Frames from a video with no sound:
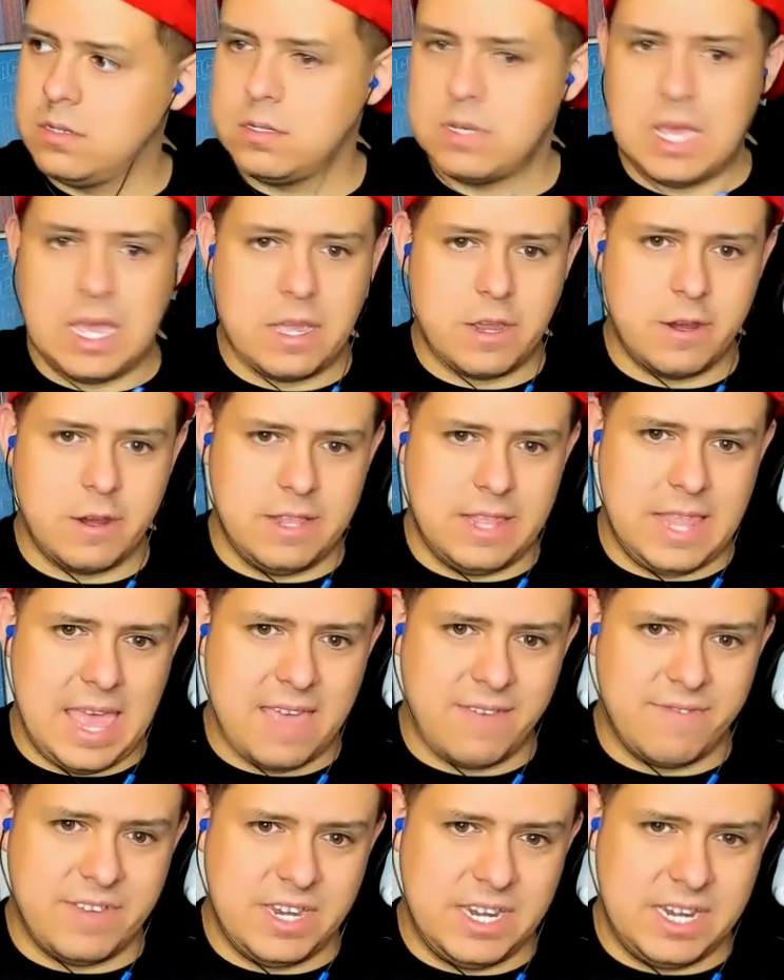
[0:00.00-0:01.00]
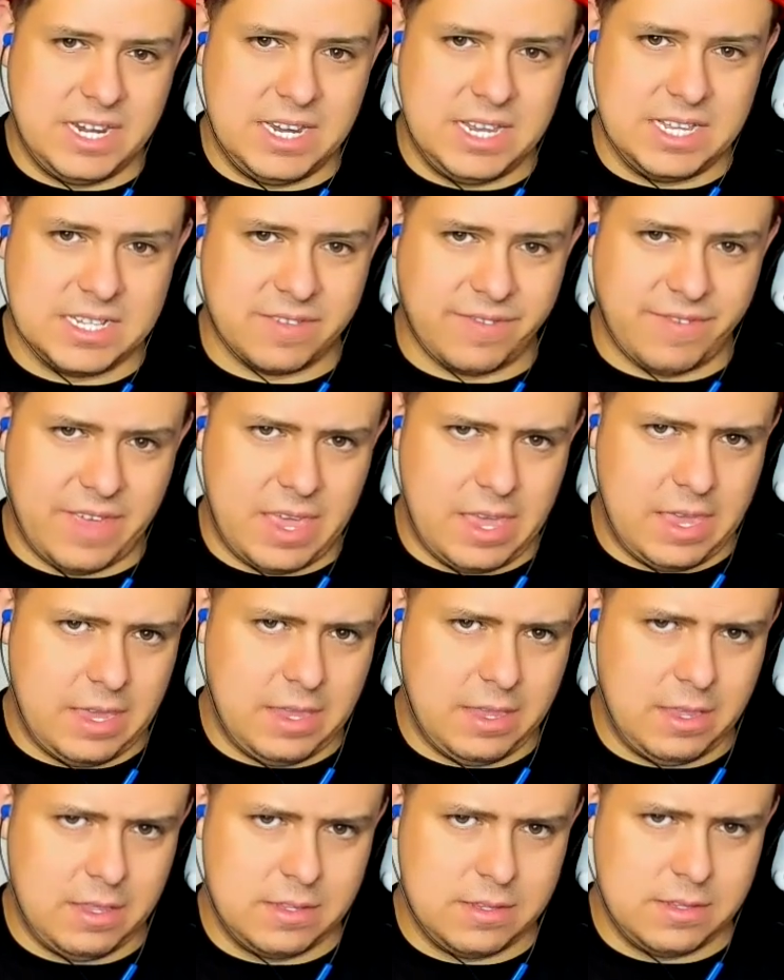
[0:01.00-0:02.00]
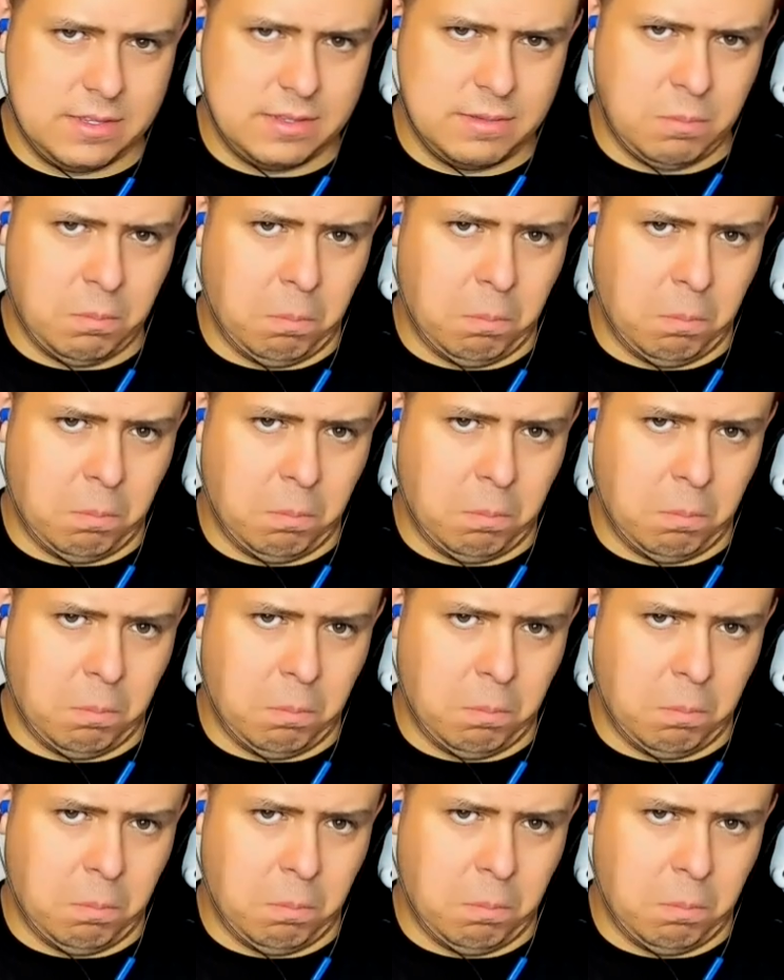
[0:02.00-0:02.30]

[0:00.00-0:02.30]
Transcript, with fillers: Not her laughing in his face.